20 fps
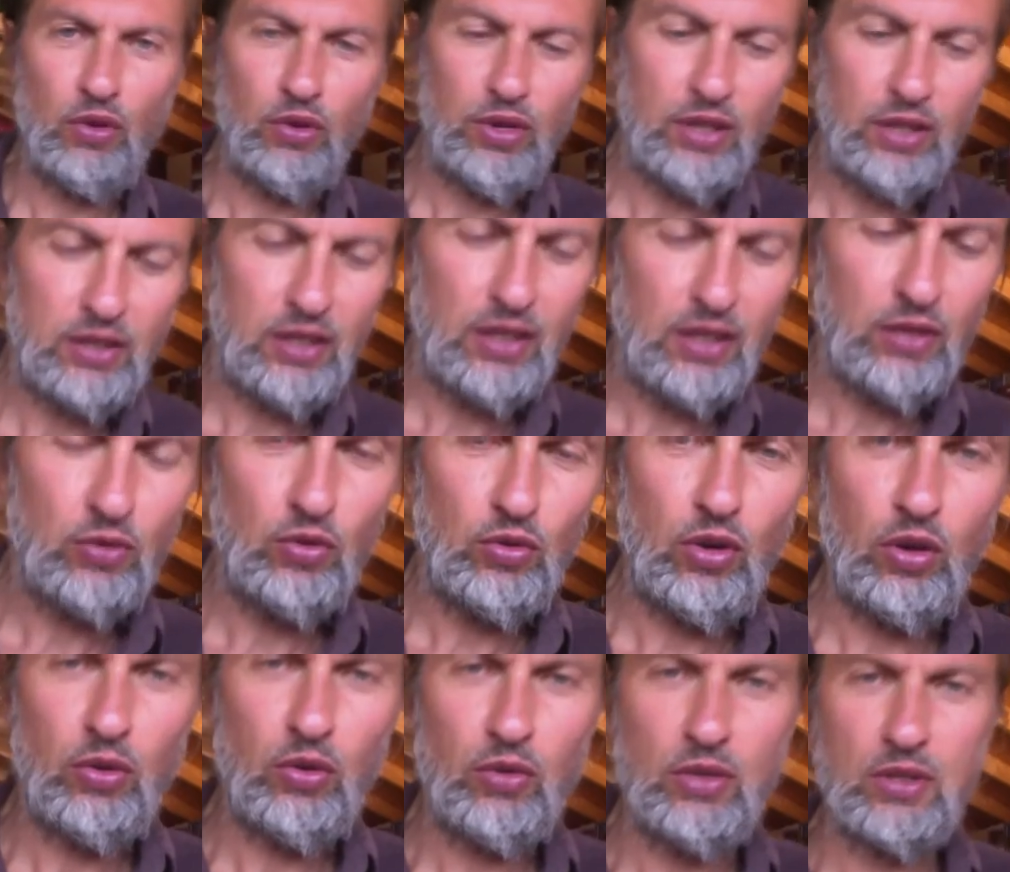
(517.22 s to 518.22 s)
eating, to
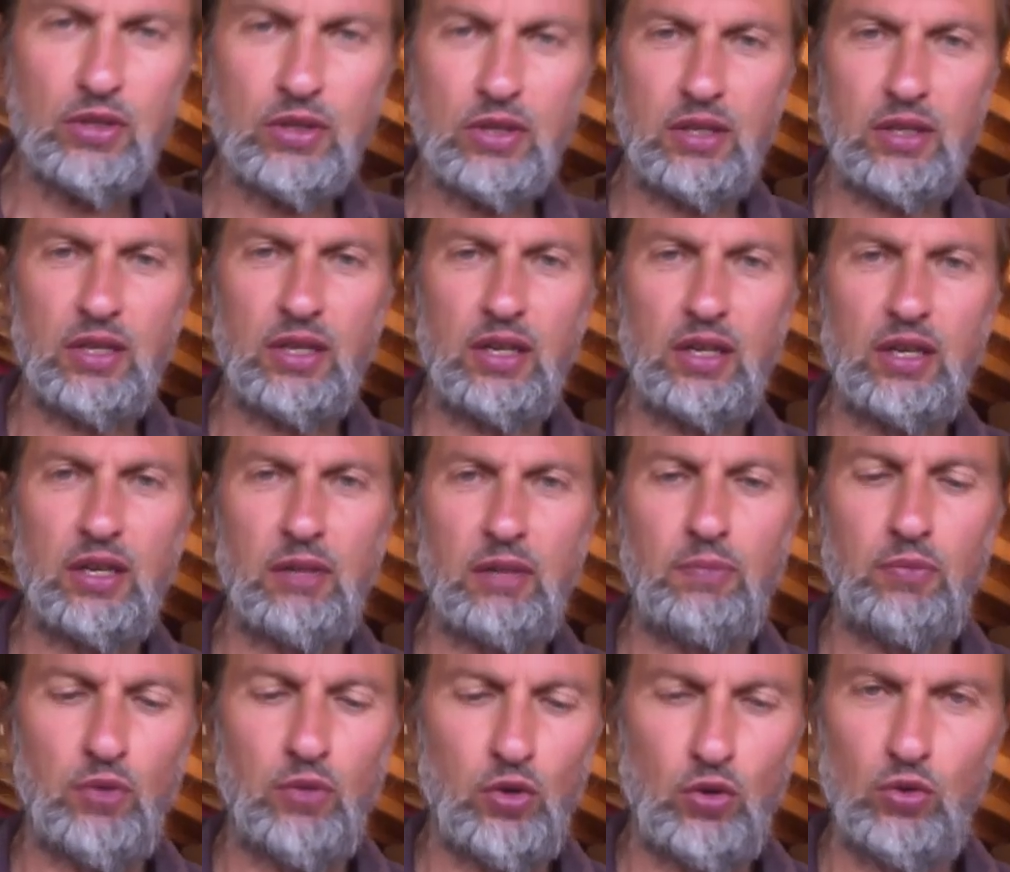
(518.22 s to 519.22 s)
always
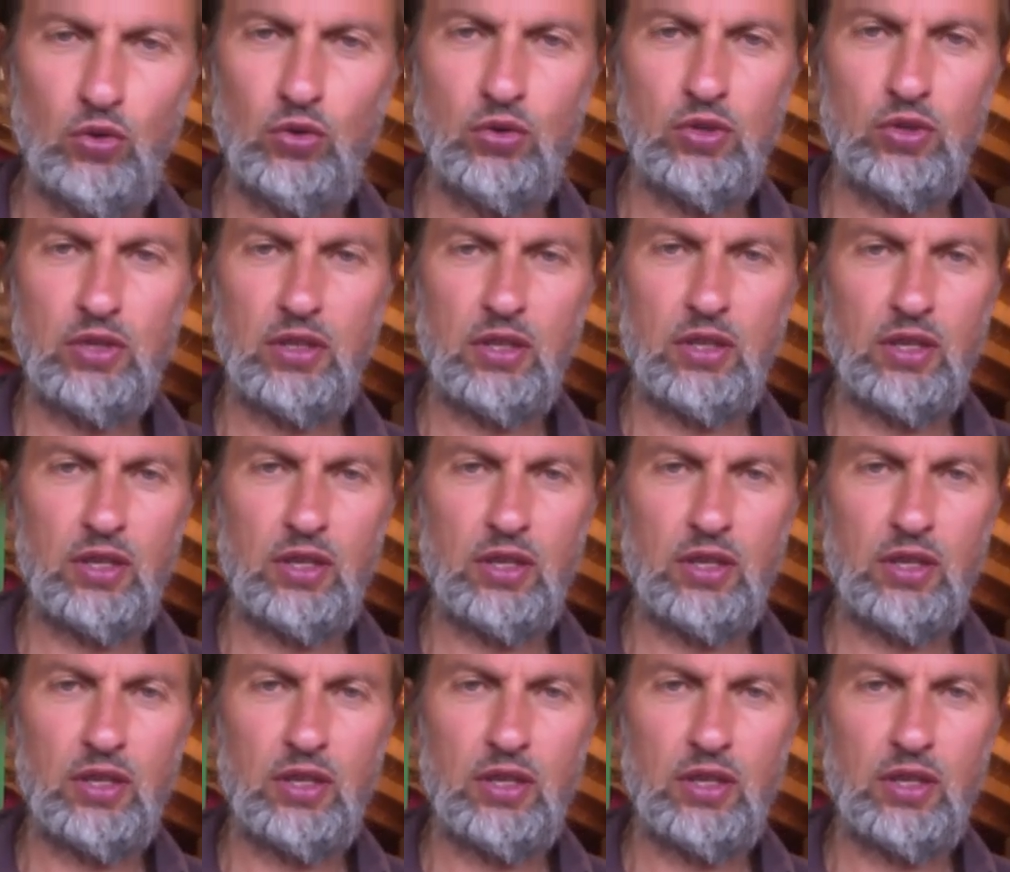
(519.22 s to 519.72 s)
use